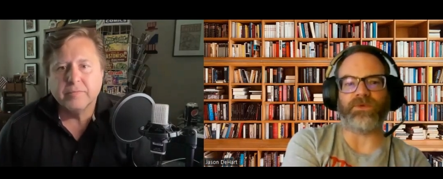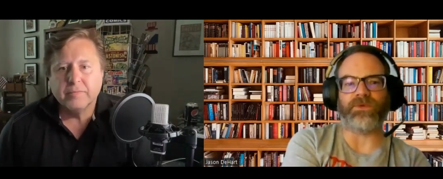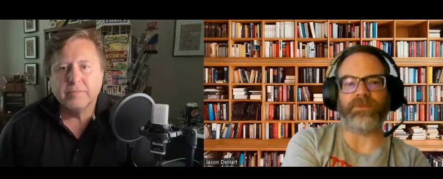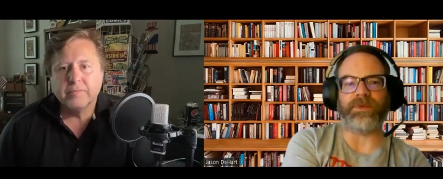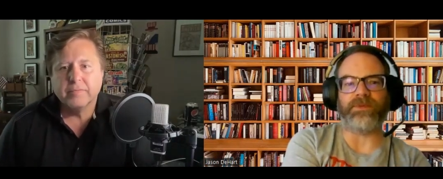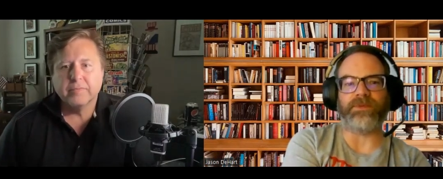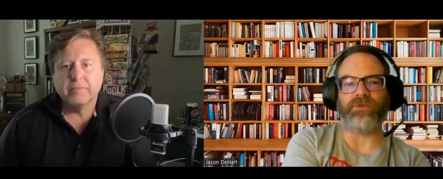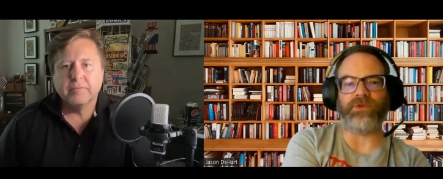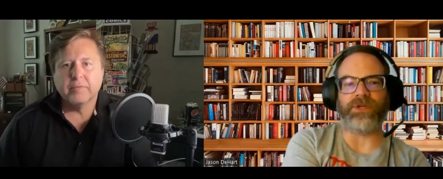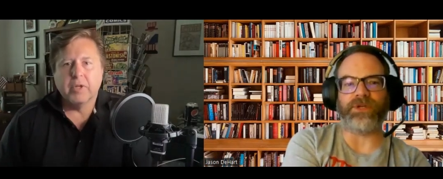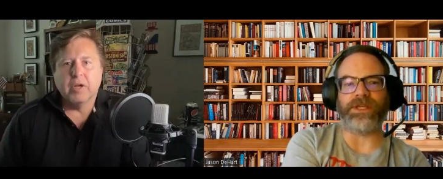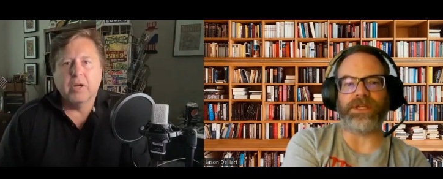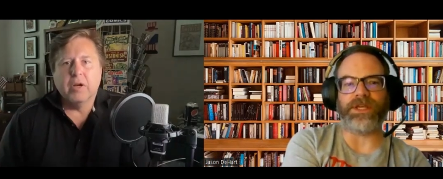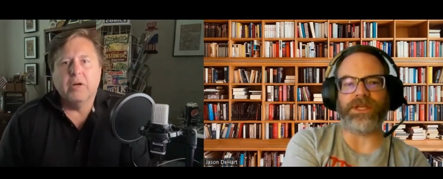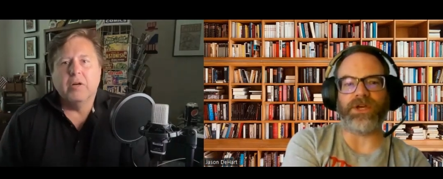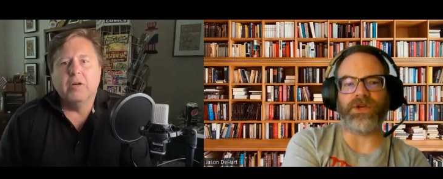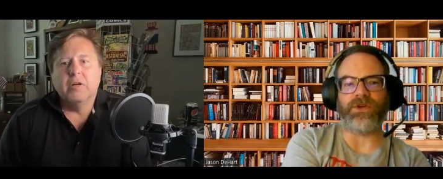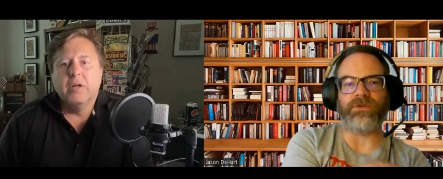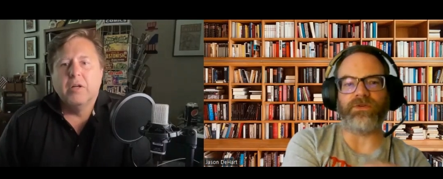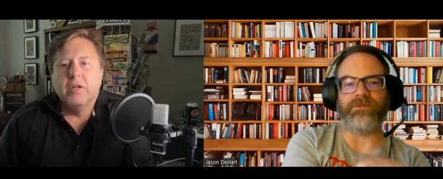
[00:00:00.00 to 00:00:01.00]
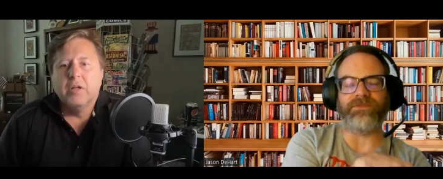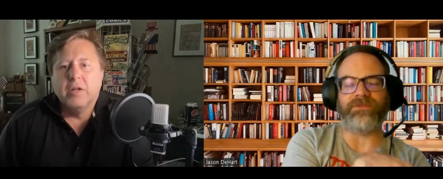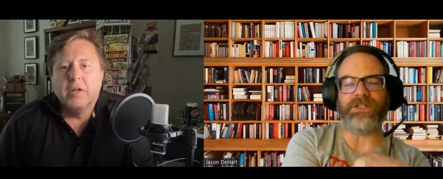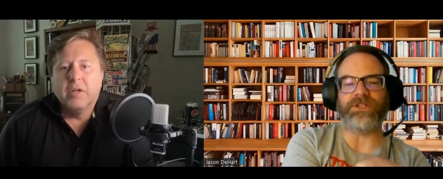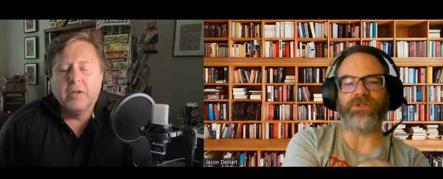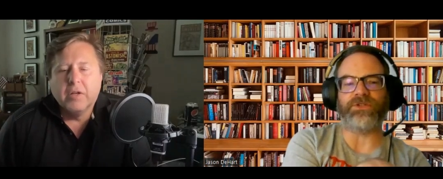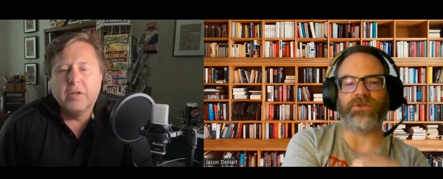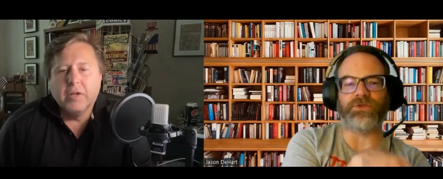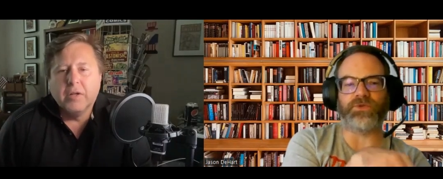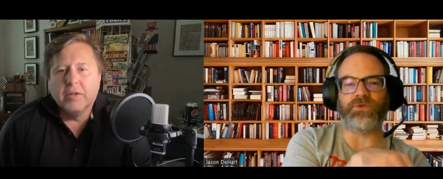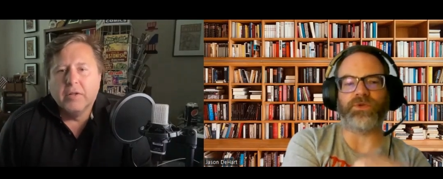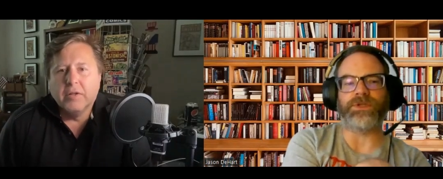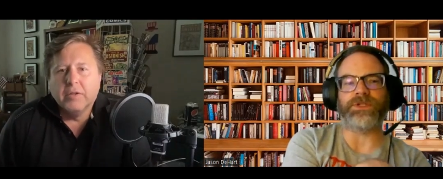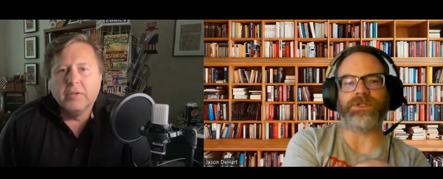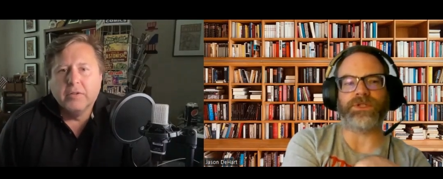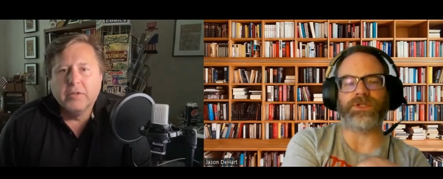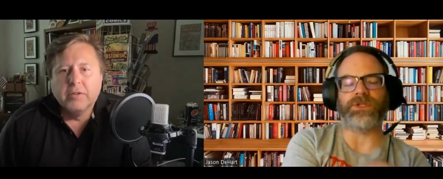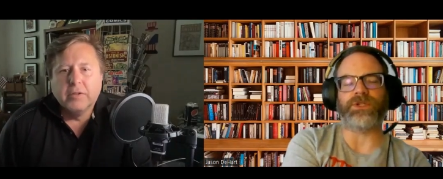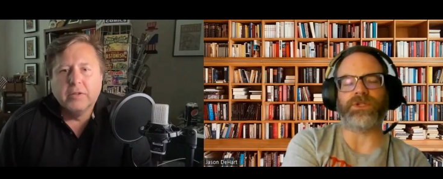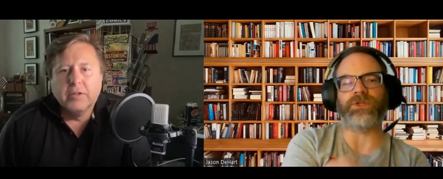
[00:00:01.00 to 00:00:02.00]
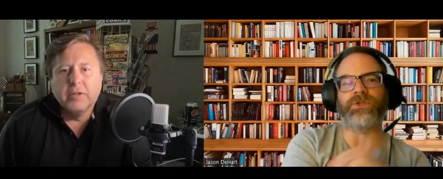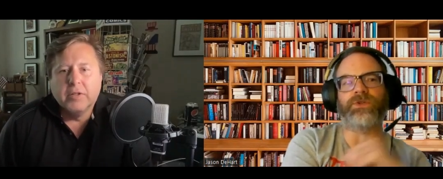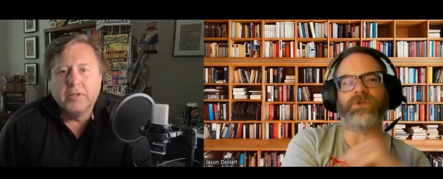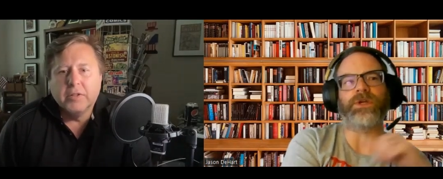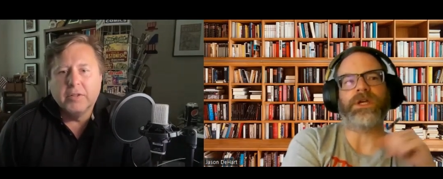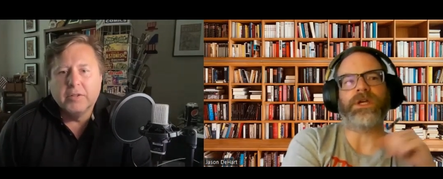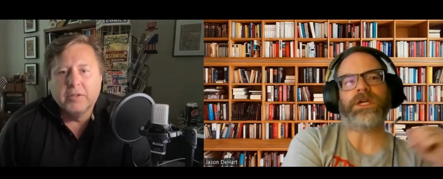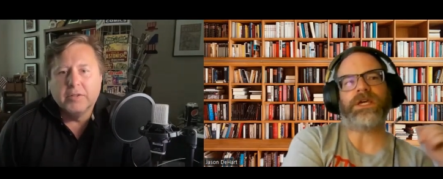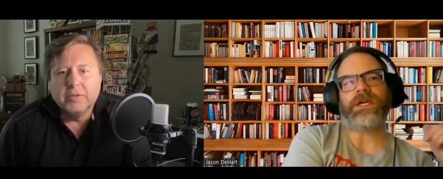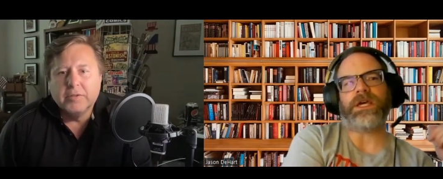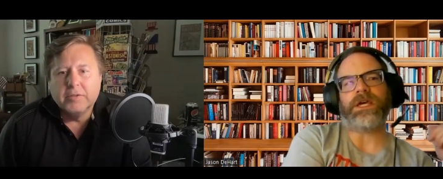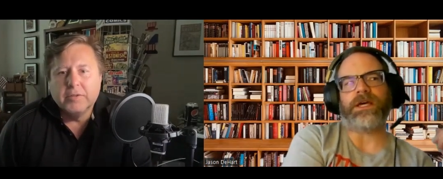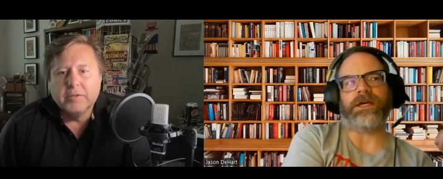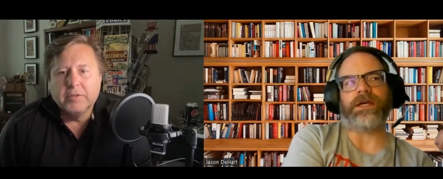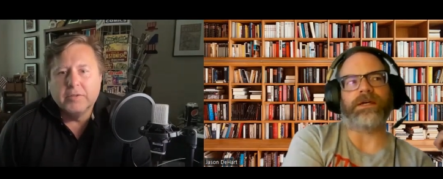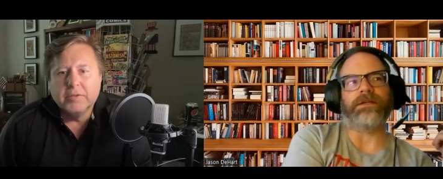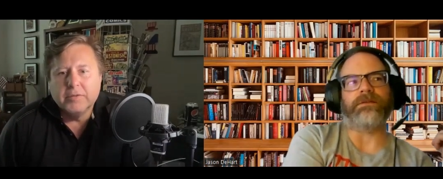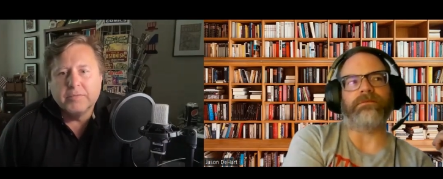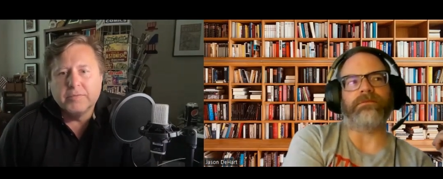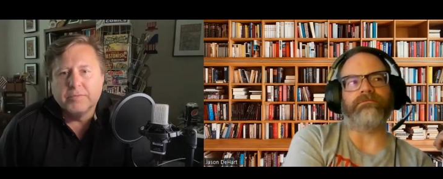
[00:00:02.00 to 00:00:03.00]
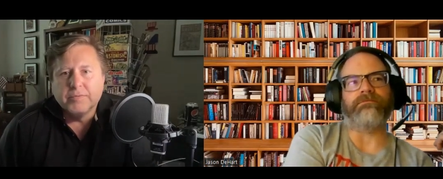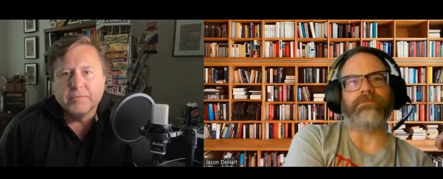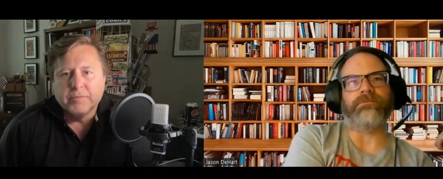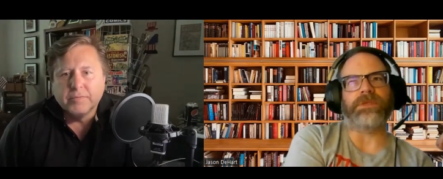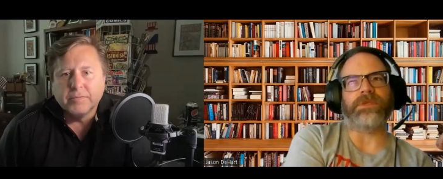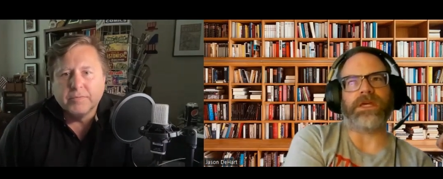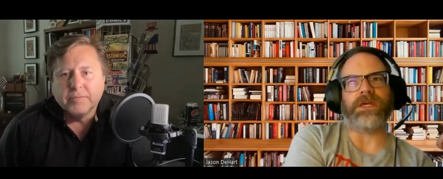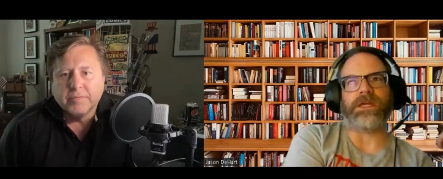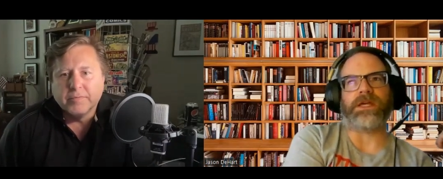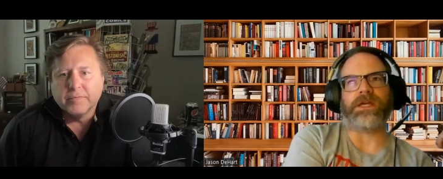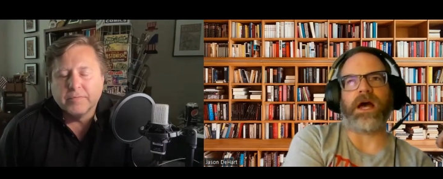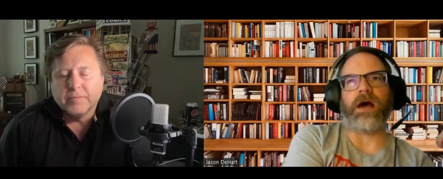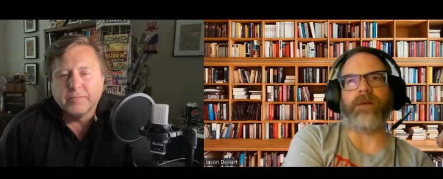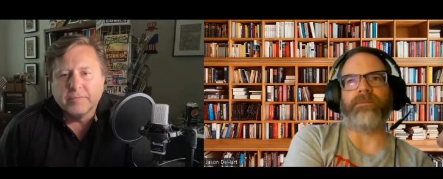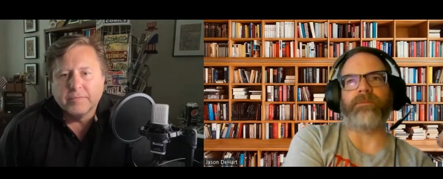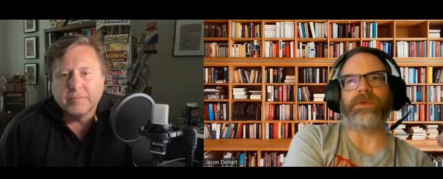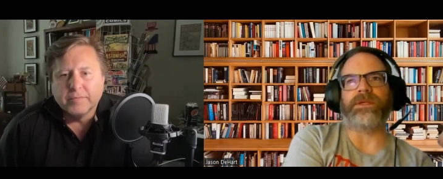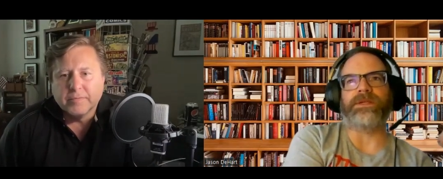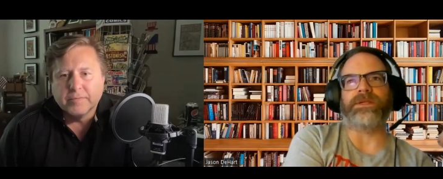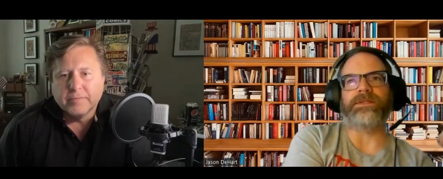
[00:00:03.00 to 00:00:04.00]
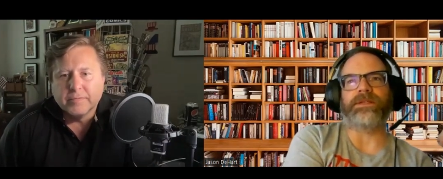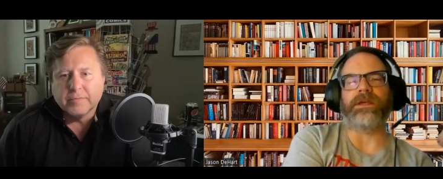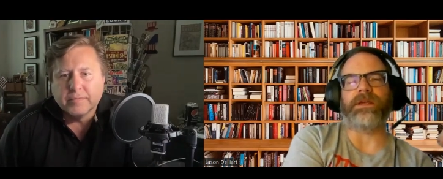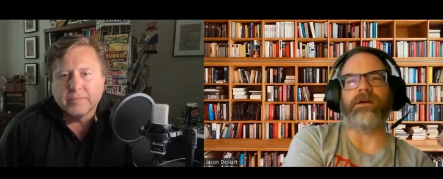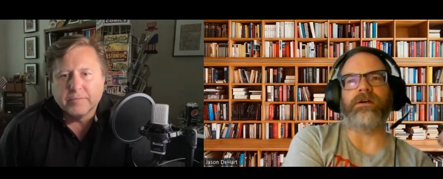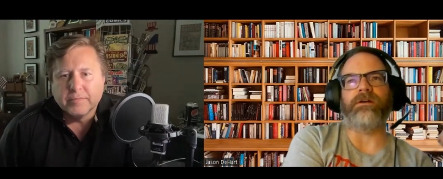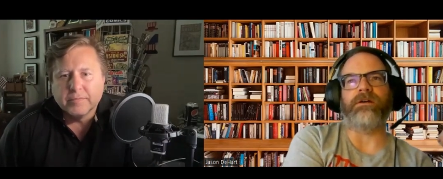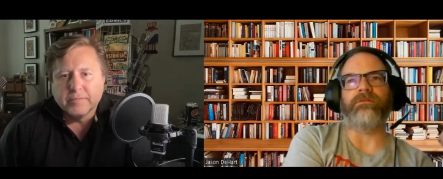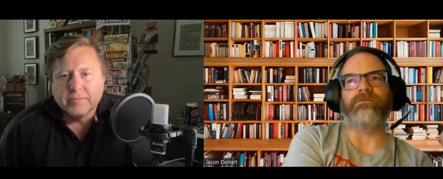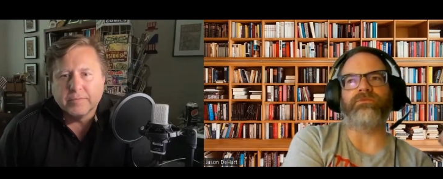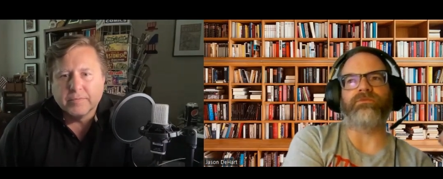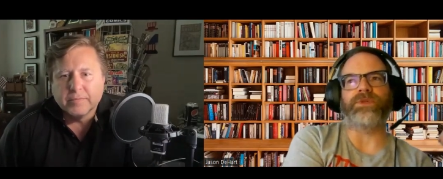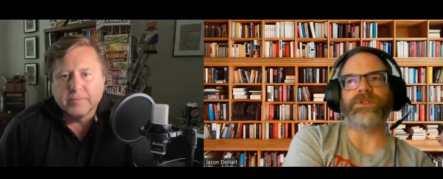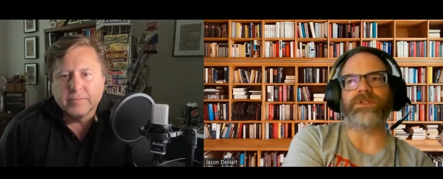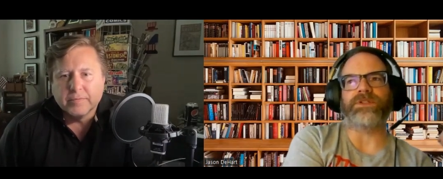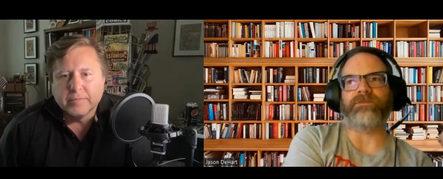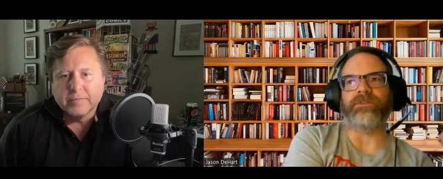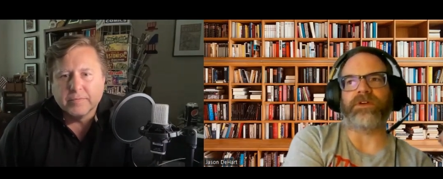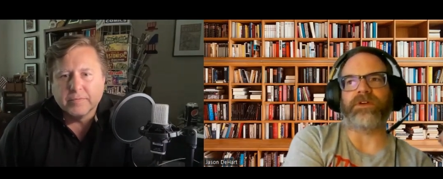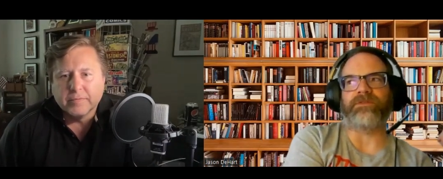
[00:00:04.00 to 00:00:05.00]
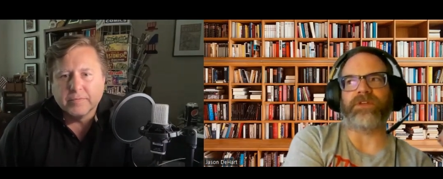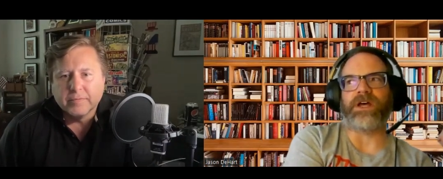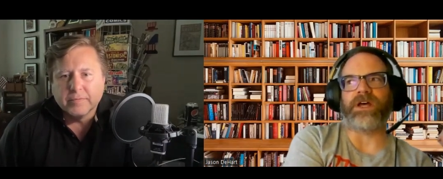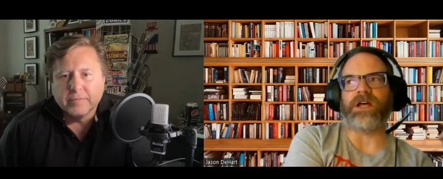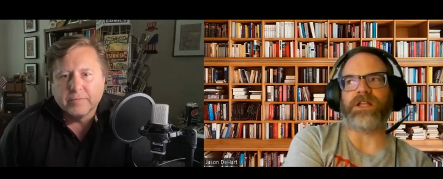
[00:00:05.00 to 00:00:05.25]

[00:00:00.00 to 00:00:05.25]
Speaker 1: where people can go, if teachers want to um, get copies of We Survived the